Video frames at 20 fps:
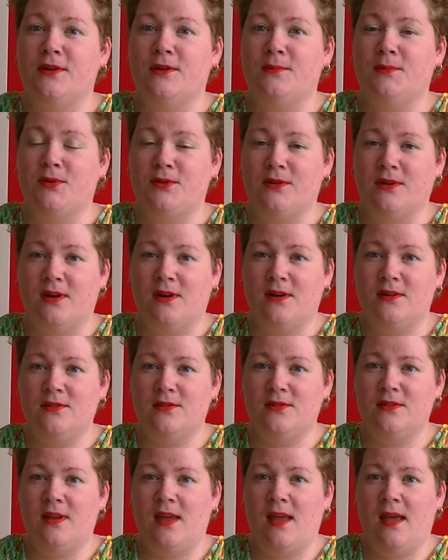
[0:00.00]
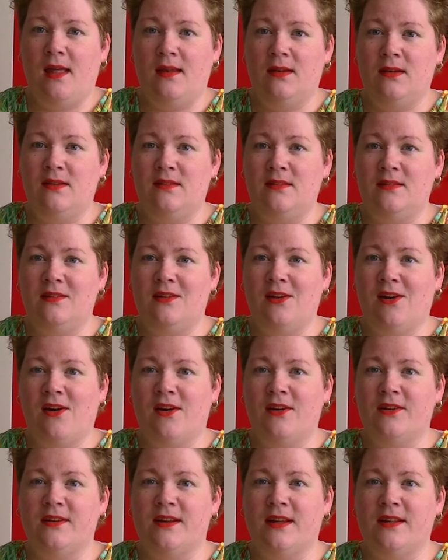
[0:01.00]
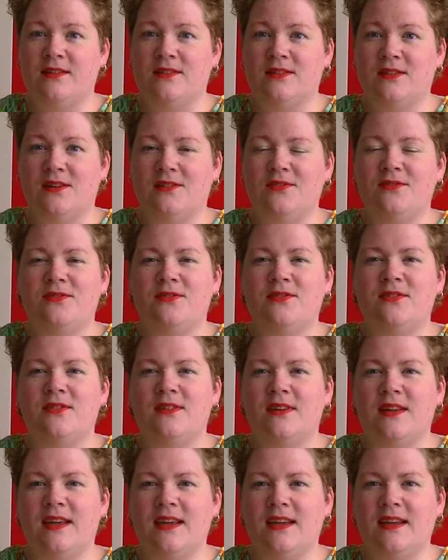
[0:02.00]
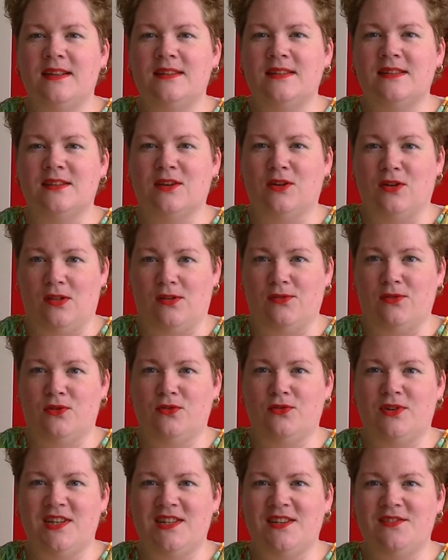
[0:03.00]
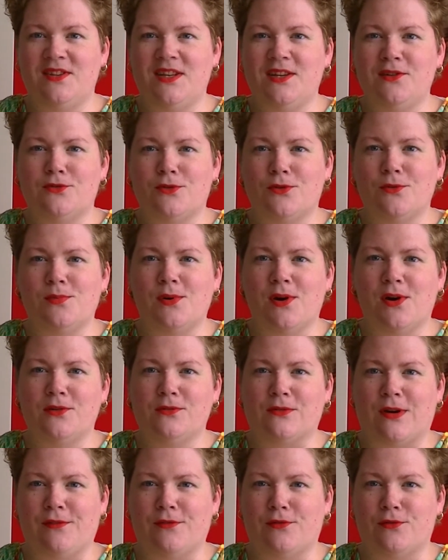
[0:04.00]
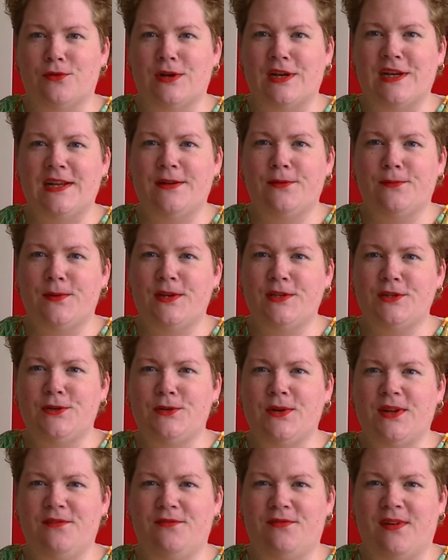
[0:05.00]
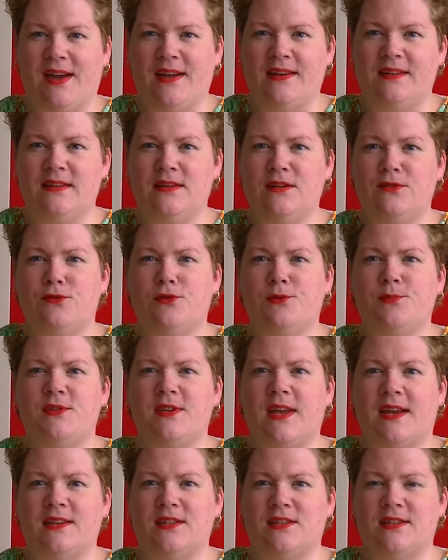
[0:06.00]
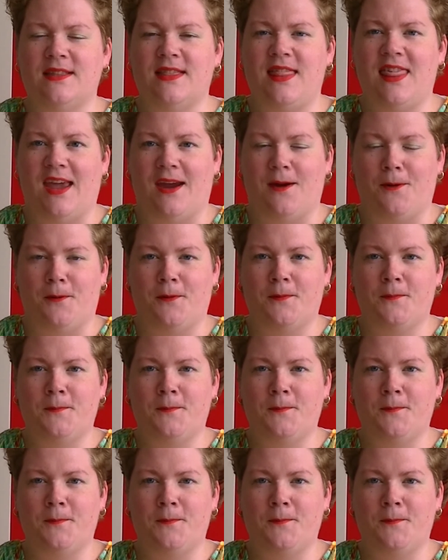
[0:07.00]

podcast and the yarn and stuff. It's the Colourful Creativity group on Ravelry, which you can find in the group section there.